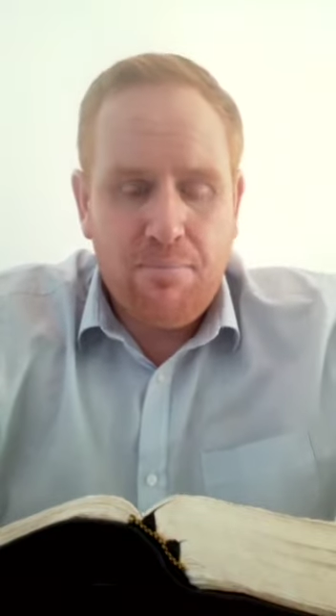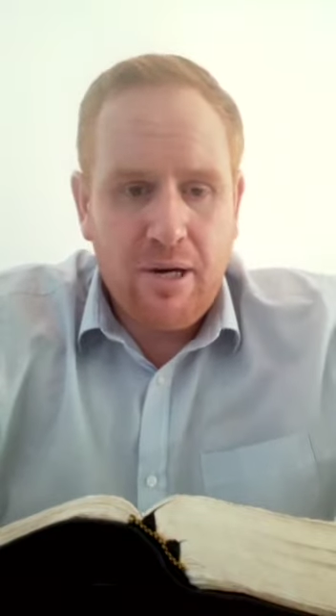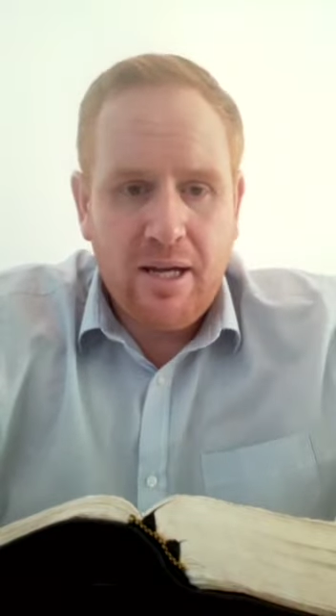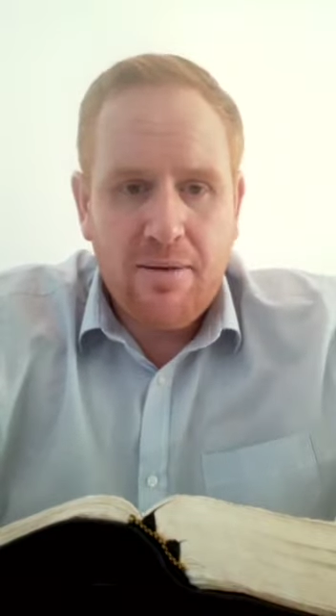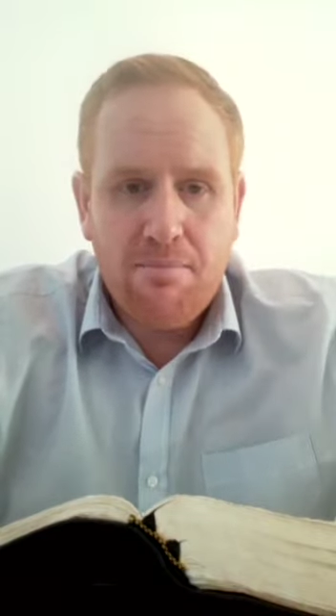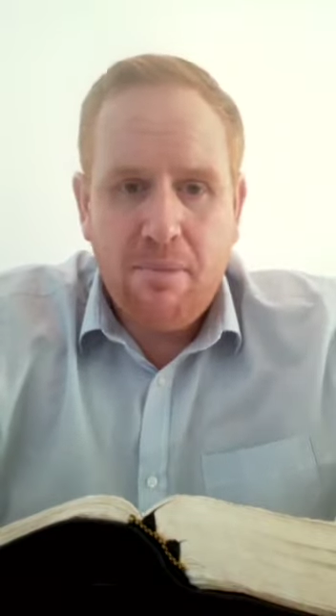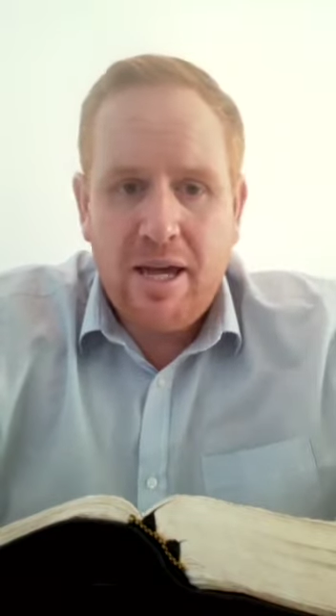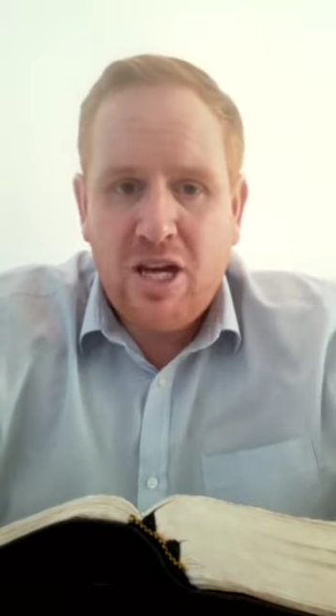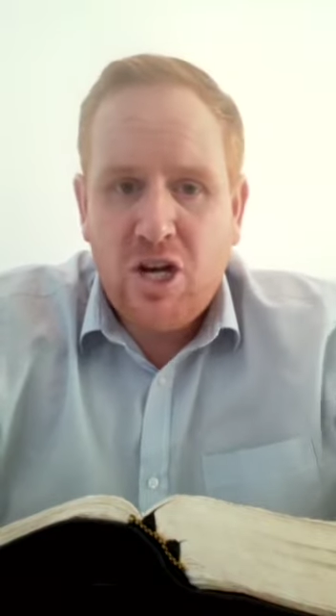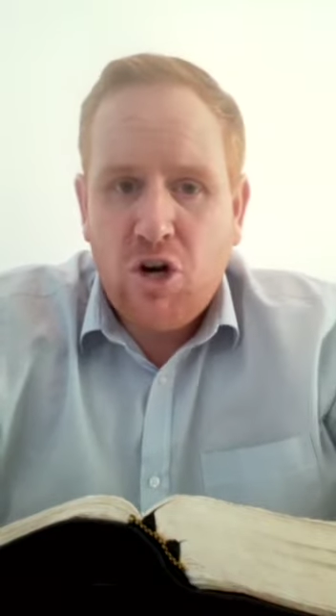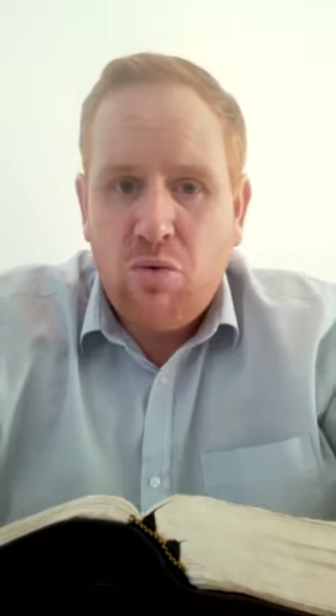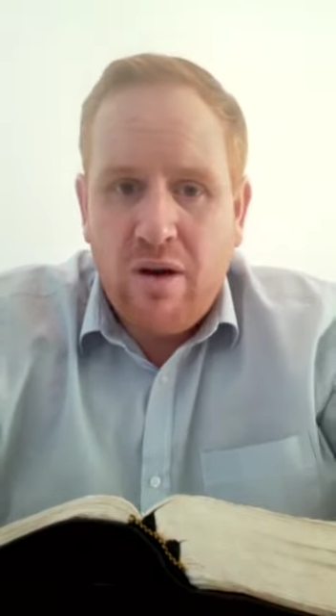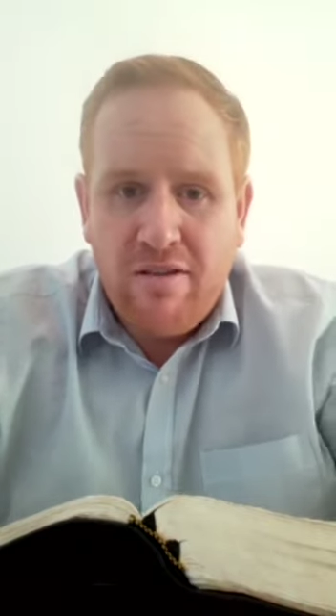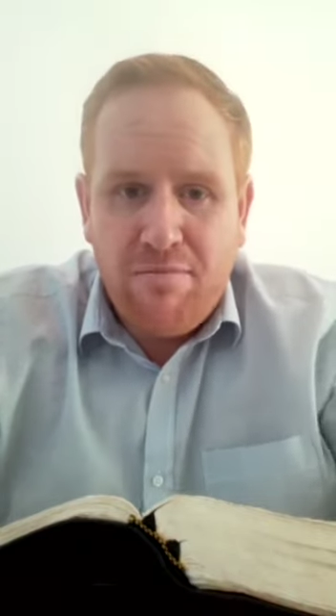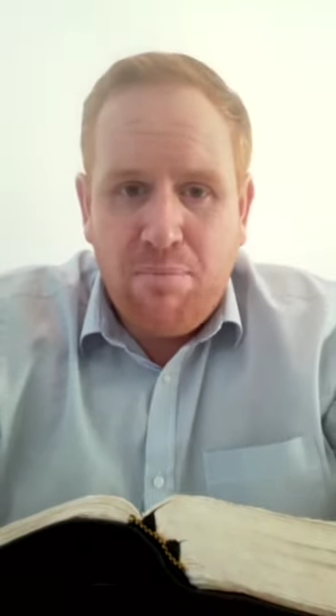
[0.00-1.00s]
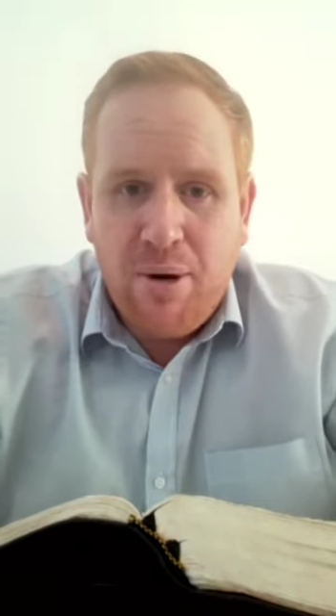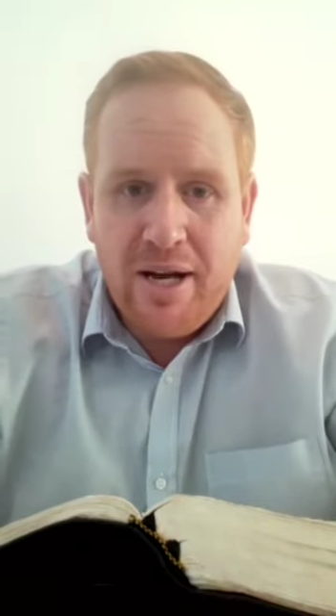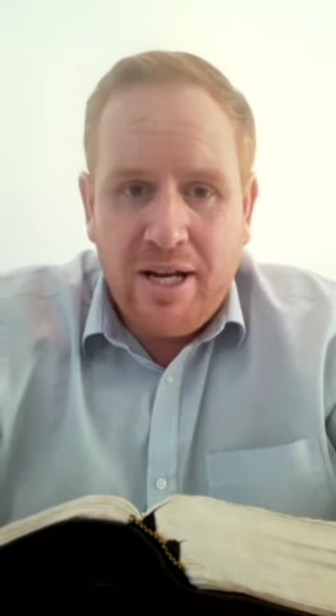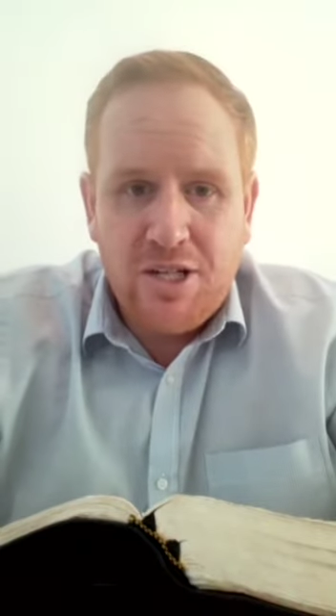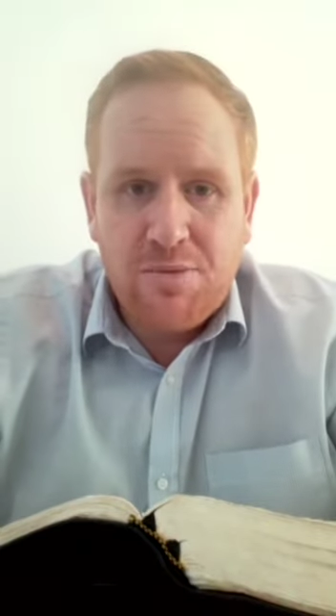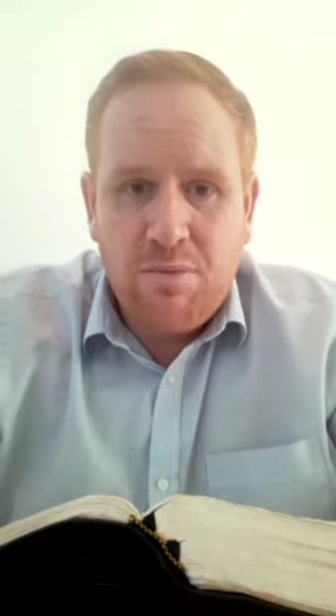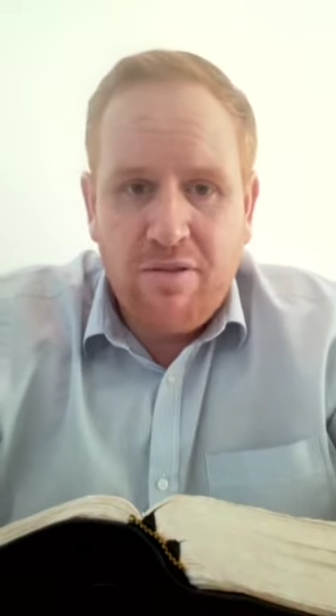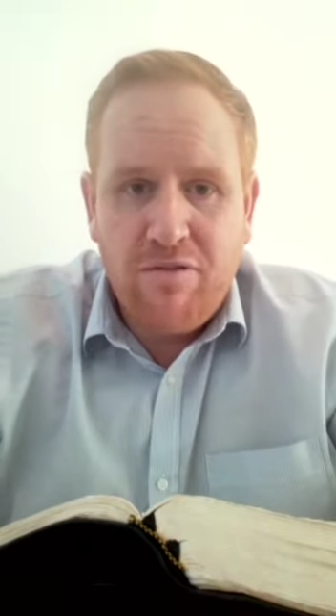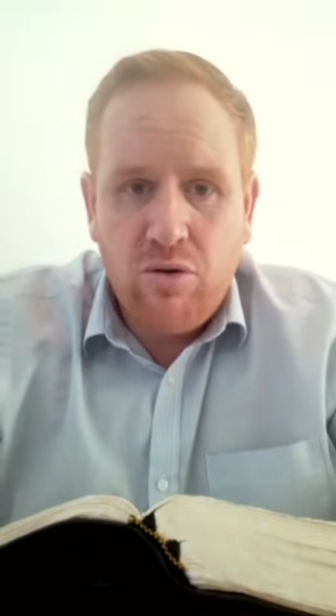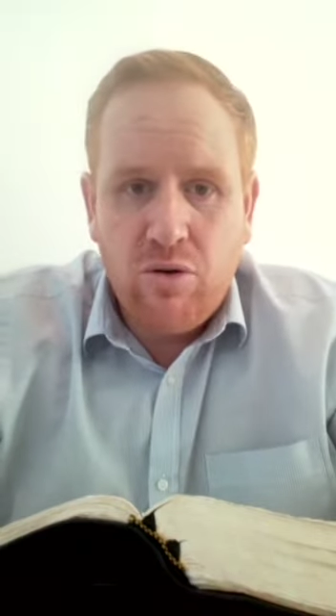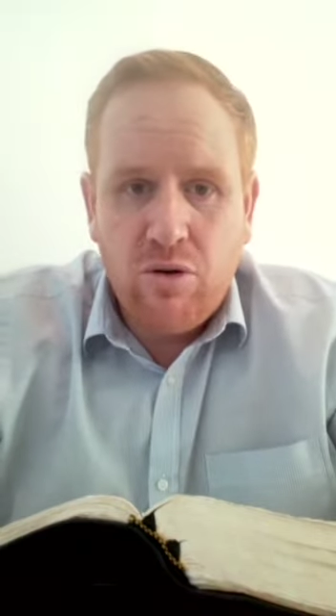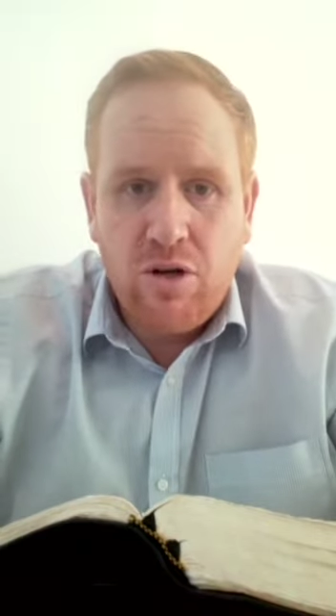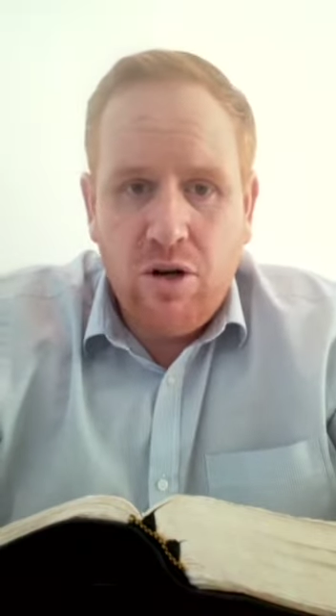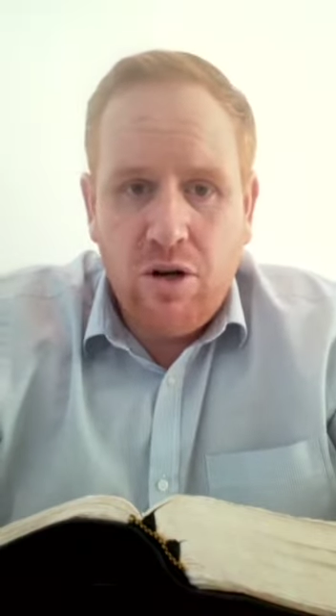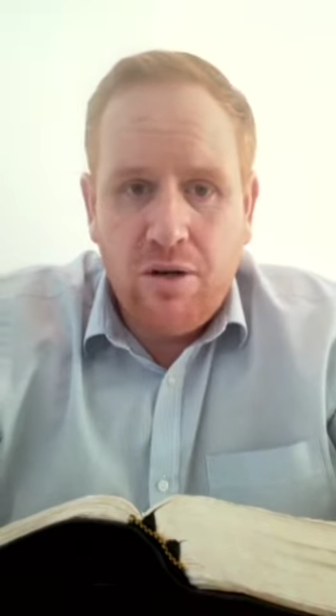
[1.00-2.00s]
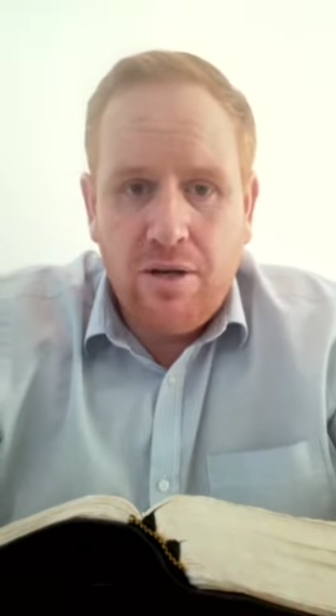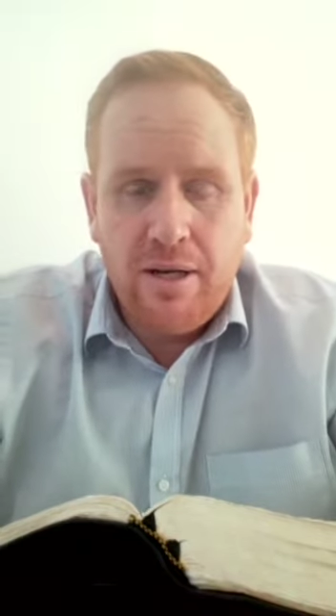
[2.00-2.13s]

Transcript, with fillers: bringing microwave prayers before God